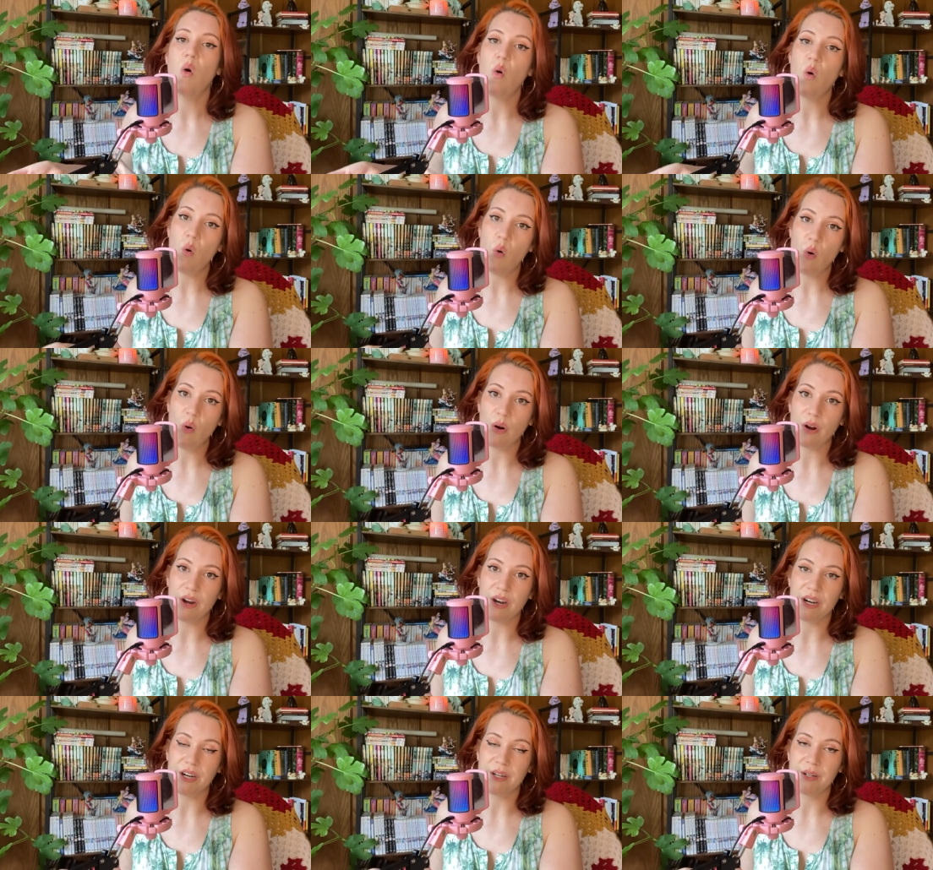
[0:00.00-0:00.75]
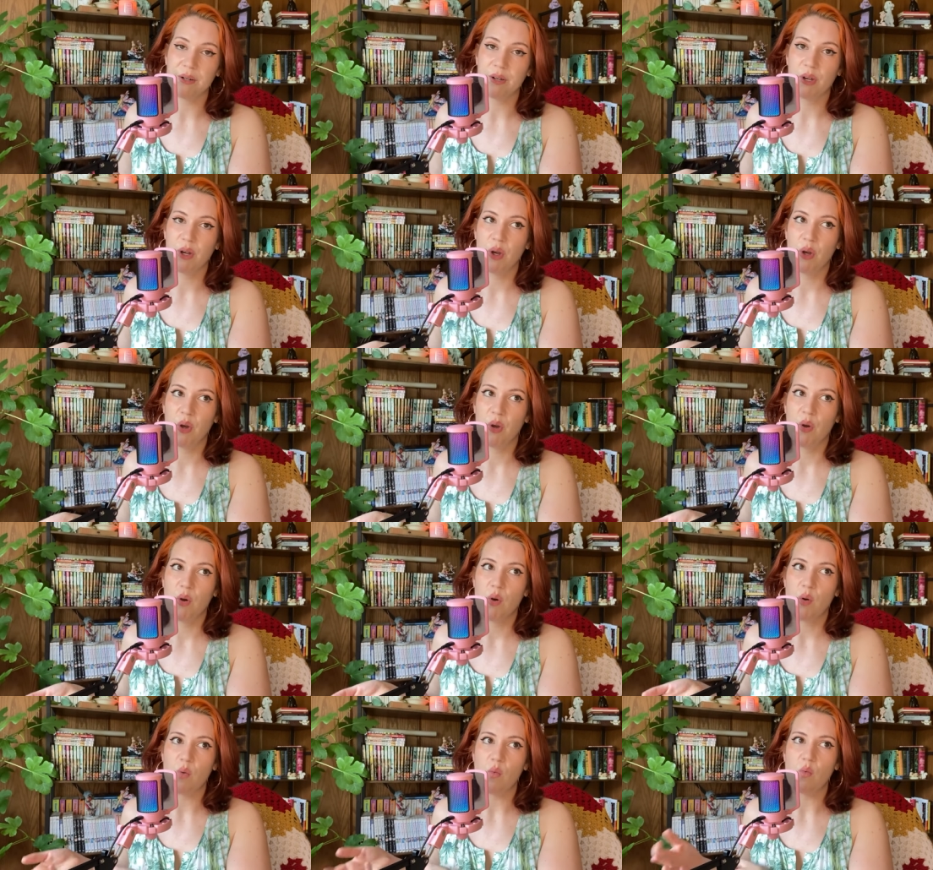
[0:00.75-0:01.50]
Or
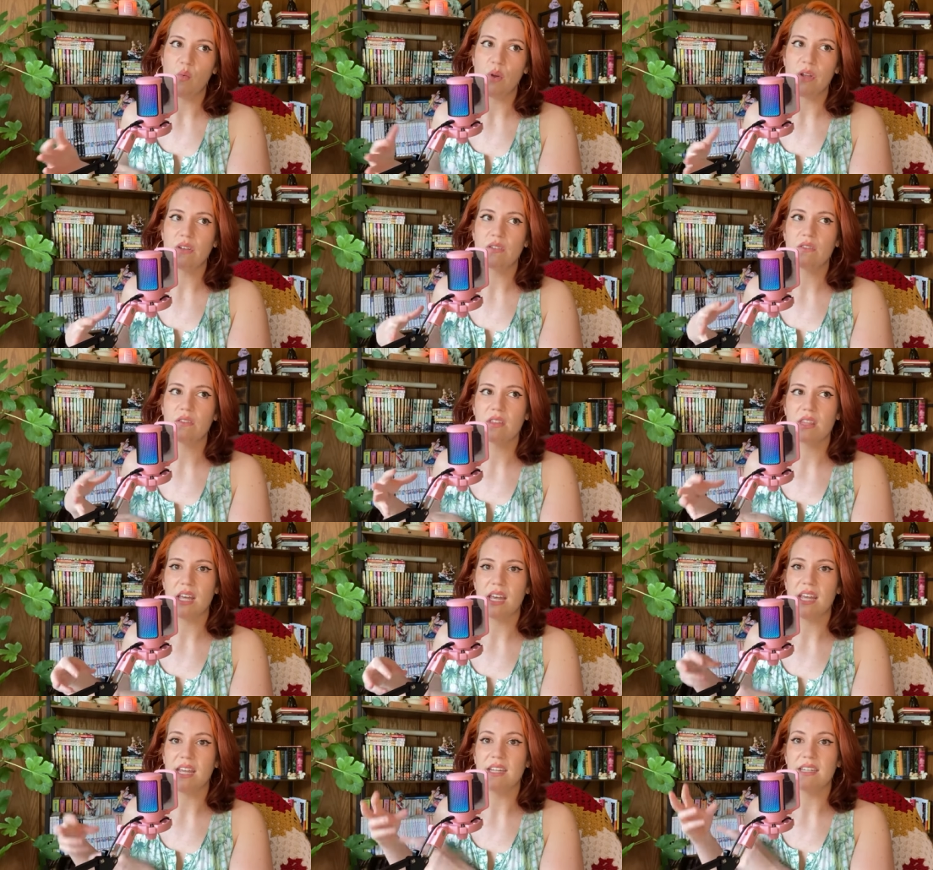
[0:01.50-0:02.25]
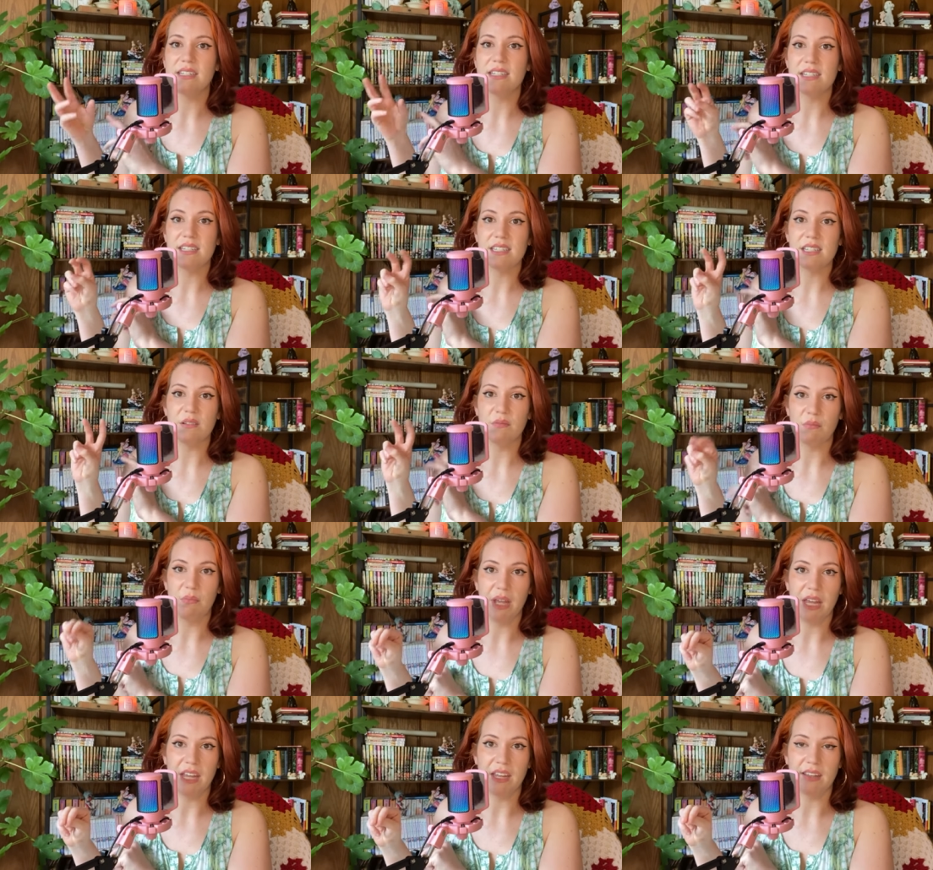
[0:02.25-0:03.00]
will they
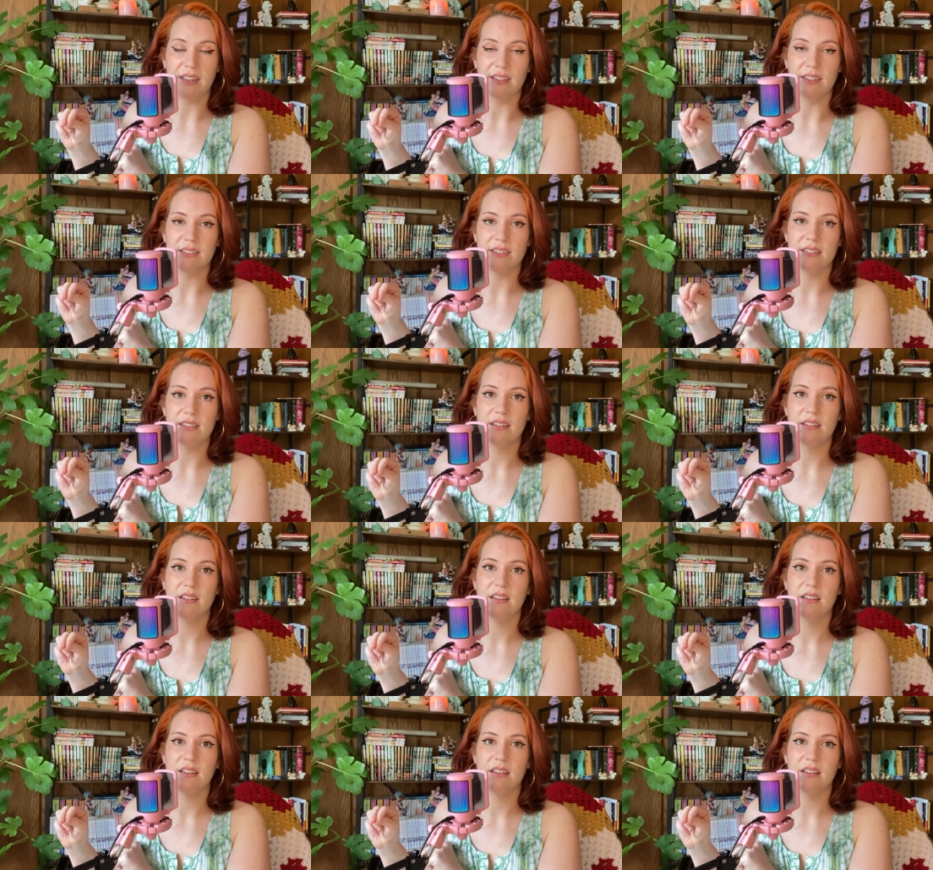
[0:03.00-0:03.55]
disband